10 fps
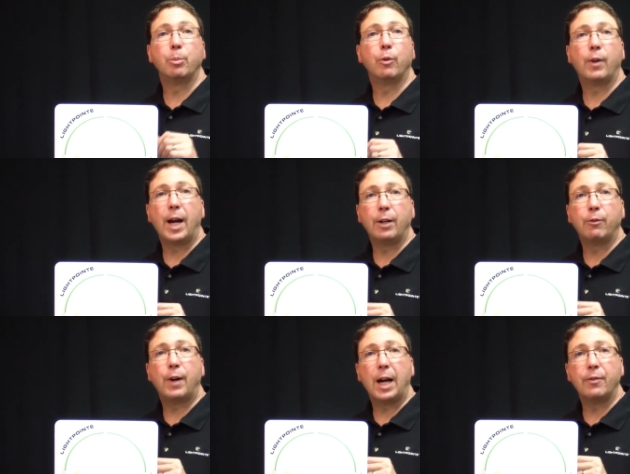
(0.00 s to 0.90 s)
provide
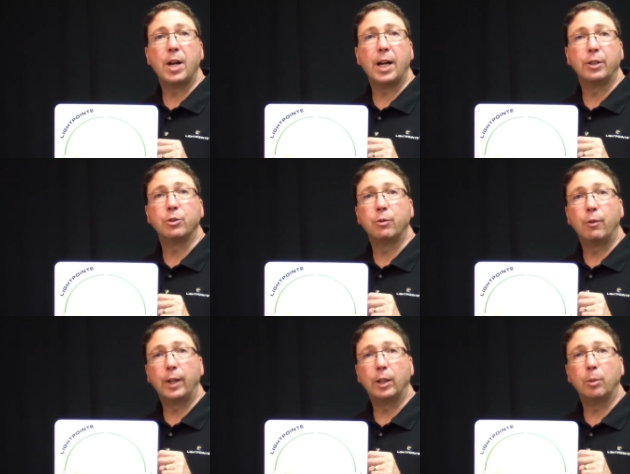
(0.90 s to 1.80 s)
five nines of
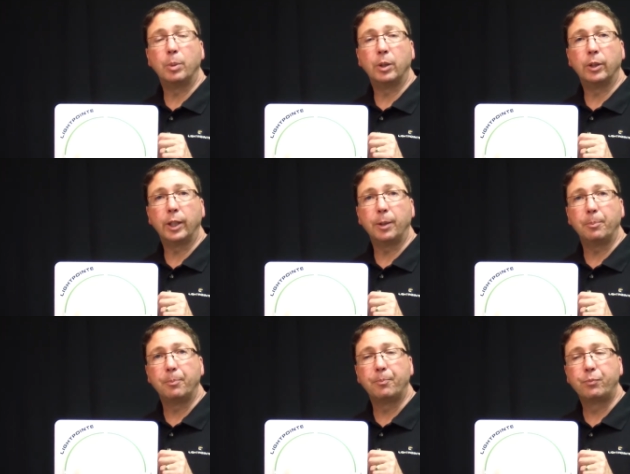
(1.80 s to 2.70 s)
availability.
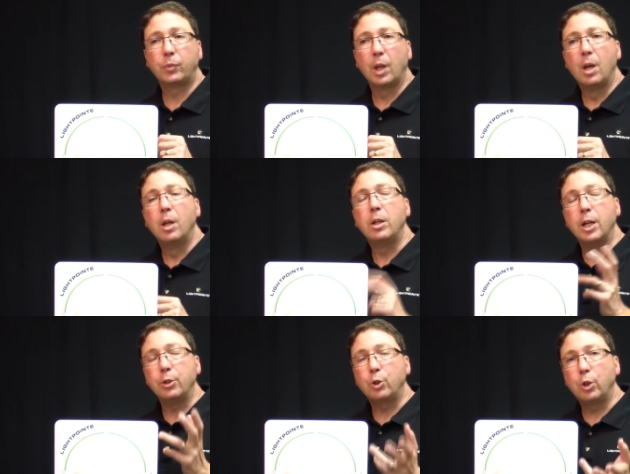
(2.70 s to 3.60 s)
Now
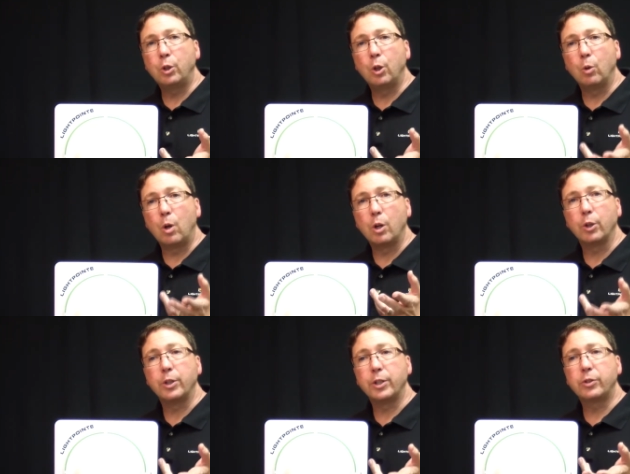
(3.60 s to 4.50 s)
you could go
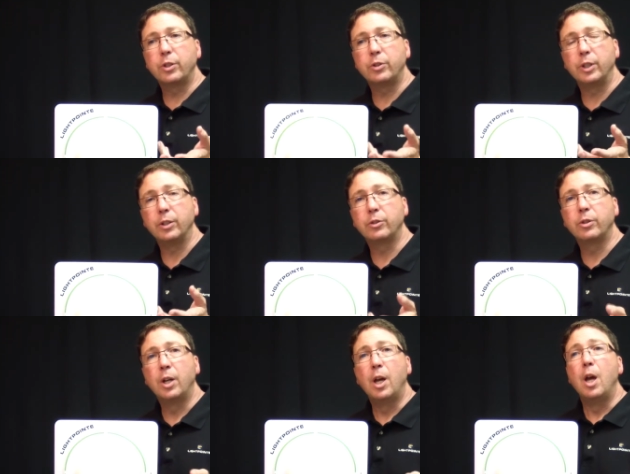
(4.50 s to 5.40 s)
longer distances,
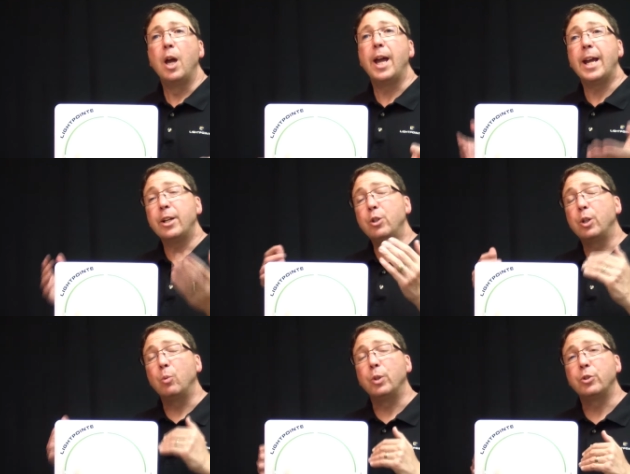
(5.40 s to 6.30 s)
and you
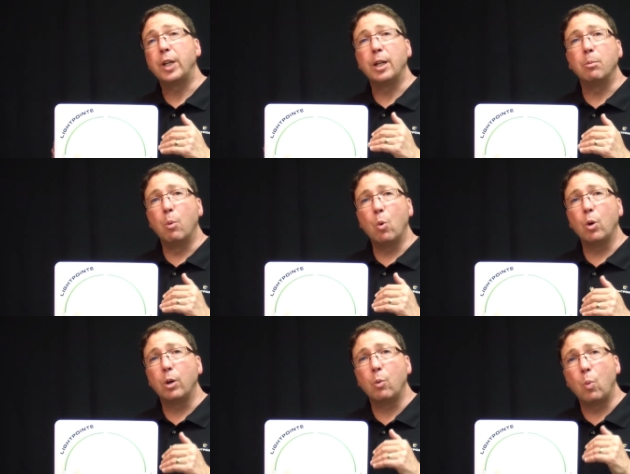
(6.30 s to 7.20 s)
can withstand
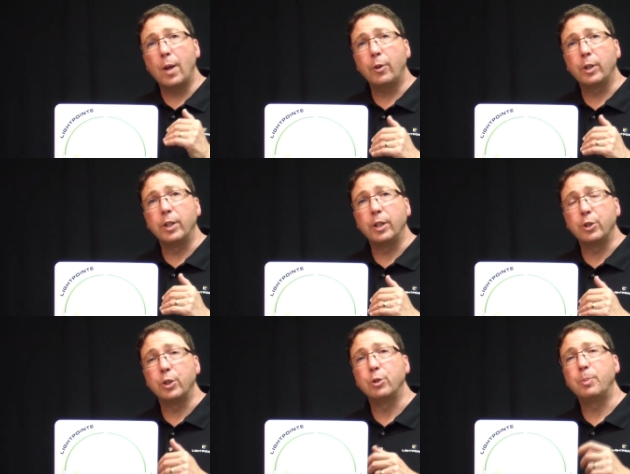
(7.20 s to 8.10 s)
more weather
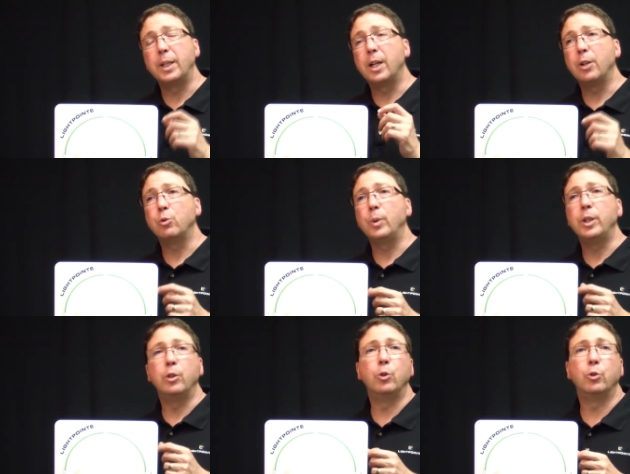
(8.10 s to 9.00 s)
conditions because we
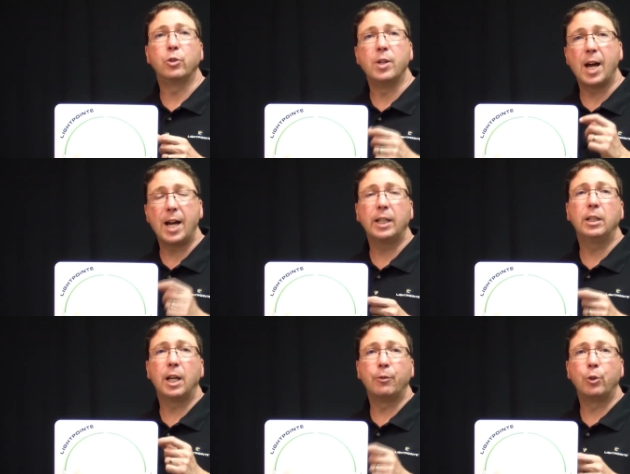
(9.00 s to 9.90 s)
use nine
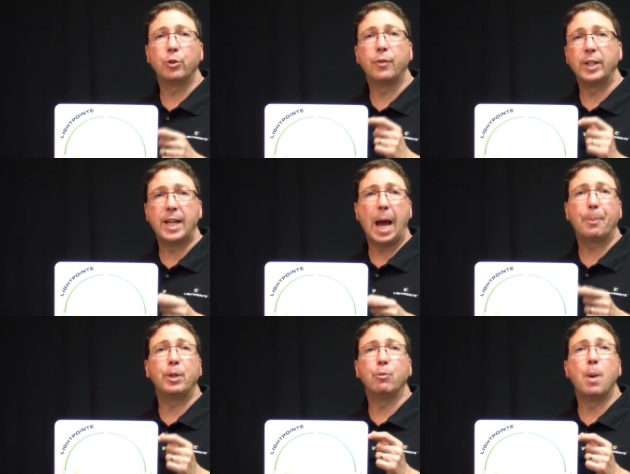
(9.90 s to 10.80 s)
levels of
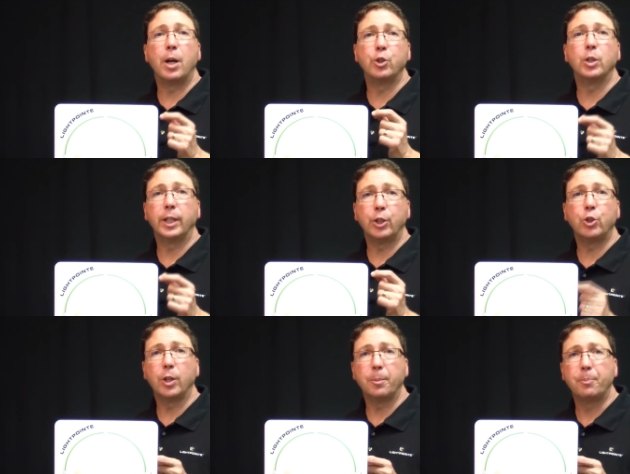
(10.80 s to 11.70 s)
adaptive
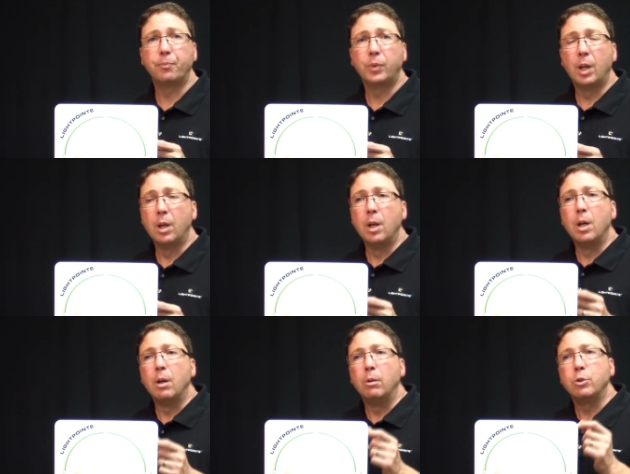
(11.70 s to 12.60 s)

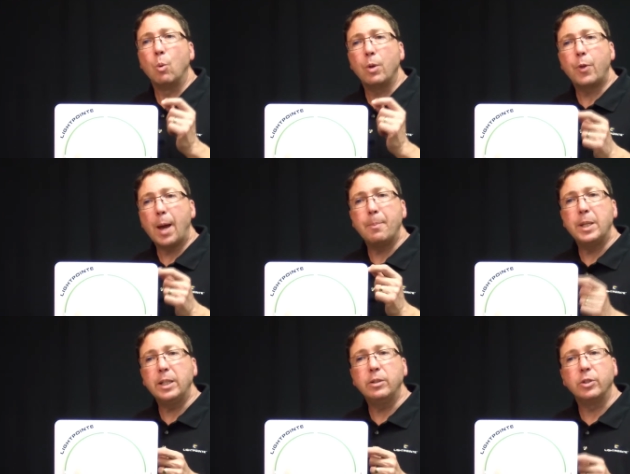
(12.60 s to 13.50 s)
modulation. So what that
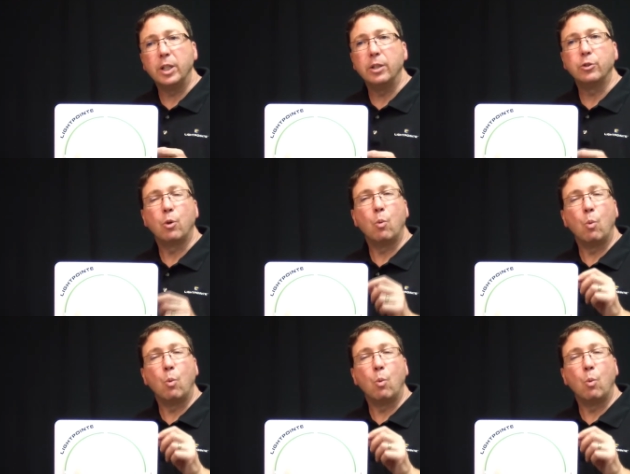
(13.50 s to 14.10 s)
means is,